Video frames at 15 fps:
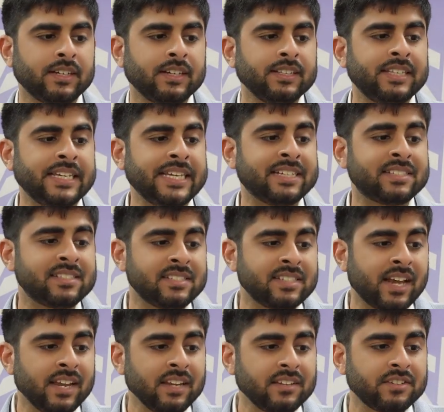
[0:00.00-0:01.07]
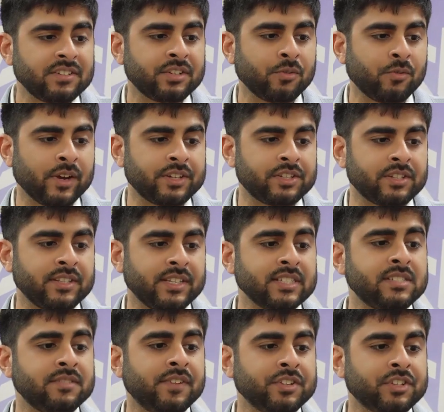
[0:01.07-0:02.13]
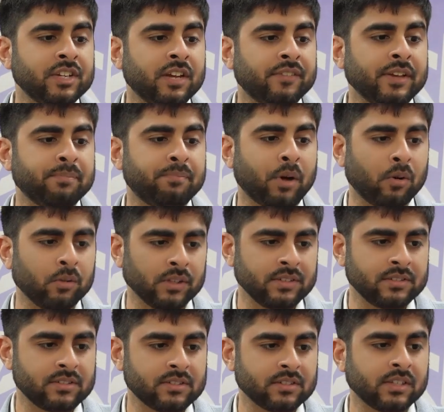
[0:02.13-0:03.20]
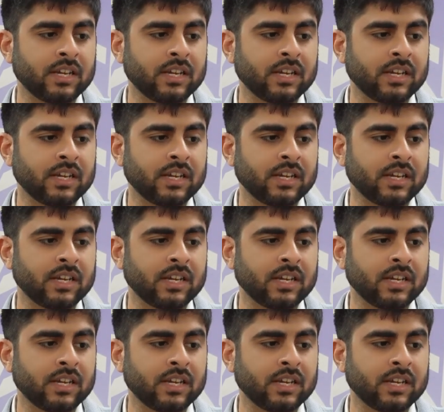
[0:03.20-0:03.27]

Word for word: The extent to which this vision of a polis